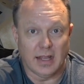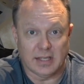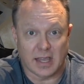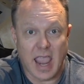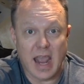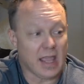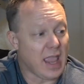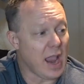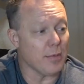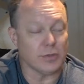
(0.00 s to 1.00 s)
a Canon
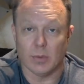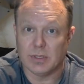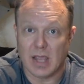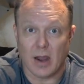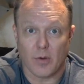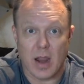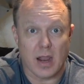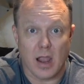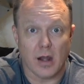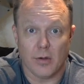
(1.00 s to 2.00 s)
camera, so it's got great
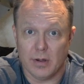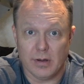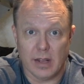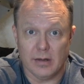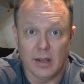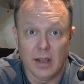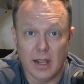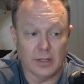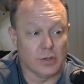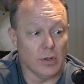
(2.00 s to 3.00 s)
color and
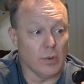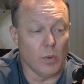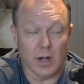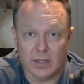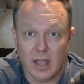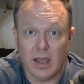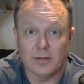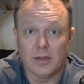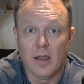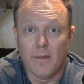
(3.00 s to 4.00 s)
it's good at what it
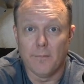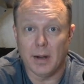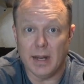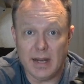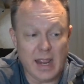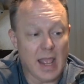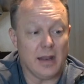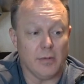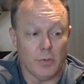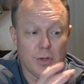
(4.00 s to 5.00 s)
does. But in the
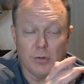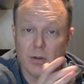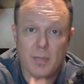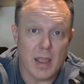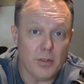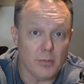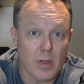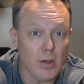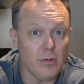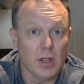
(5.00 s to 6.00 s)
end, when you're in manual
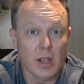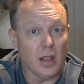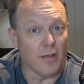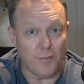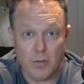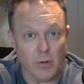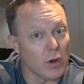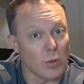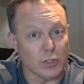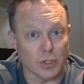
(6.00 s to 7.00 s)
mode, if you don't
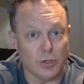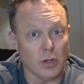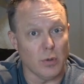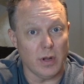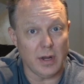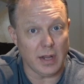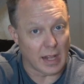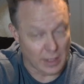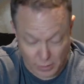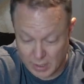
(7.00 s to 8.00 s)
know what you're doing,
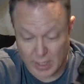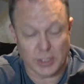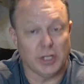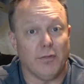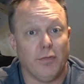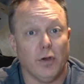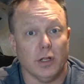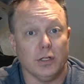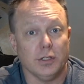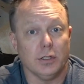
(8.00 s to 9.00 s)
you're gonna get shit
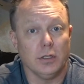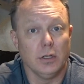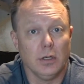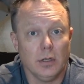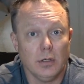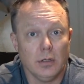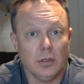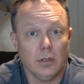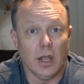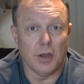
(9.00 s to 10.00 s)
footage. And
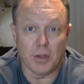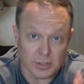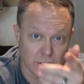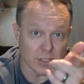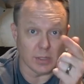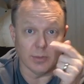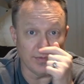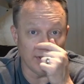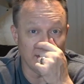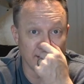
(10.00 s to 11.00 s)
you can see some of
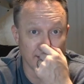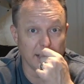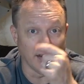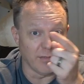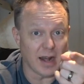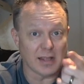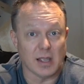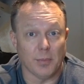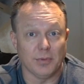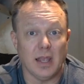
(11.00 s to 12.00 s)
it over the last
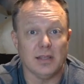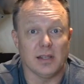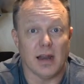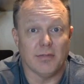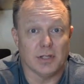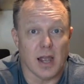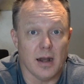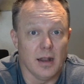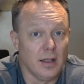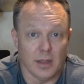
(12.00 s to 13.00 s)
couple of days that I've
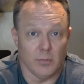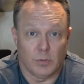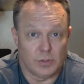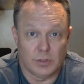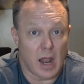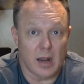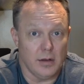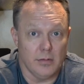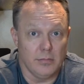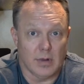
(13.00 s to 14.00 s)
shot that was not
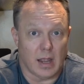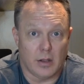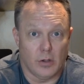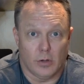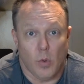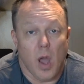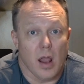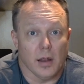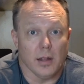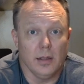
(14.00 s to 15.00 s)
good
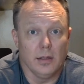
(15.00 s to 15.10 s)
quality.